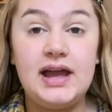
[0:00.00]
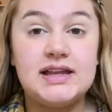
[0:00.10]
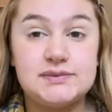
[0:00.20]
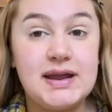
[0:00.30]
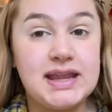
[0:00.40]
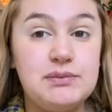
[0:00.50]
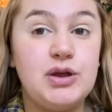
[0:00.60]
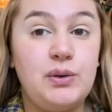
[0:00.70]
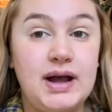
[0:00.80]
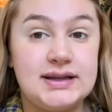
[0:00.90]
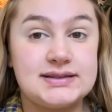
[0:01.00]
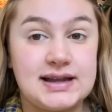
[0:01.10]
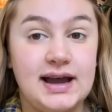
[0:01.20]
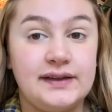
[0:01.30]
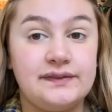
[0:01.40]
It's making me quite
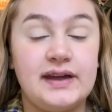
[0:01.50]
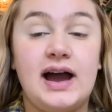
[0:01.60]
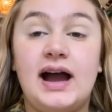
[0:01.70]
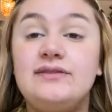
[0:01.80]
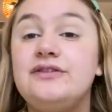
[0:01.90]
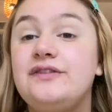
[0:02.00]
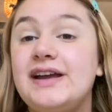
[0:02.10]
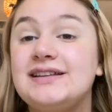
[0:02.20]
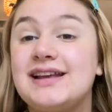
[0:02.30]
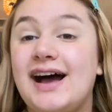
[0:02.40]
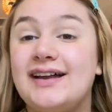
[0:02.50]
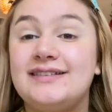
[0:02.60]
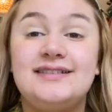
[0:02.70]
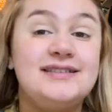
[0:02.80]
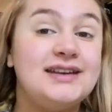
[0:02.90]
sad that I haven't fake
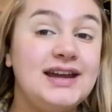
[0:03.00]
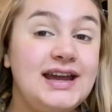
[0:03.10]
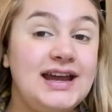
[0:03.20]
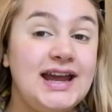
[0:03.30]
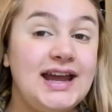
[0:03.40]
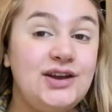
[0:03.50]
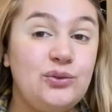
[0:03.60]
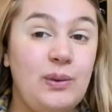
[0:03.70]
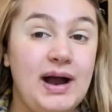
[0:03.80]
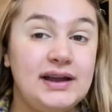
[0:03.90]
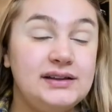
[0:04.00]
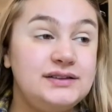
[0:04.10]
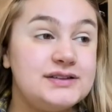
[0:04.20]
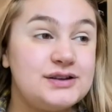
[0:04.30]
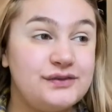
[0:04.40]
tanned in a while,
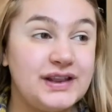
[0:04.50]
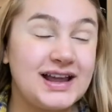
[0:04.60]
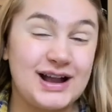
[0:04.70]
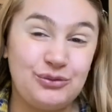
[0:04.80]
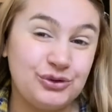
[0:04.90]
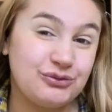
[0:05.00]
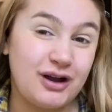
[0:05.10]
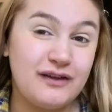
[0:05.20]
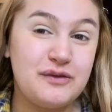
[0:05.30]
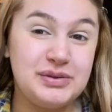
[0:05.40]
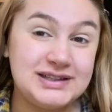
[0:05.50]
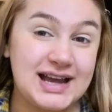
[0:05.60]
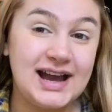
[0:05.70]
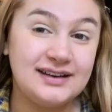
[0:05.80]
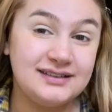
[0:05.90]
so I feel like I would rather be
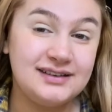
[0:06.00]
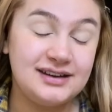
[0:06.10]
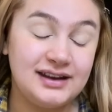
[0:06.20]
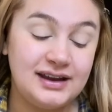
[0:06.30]
tanned.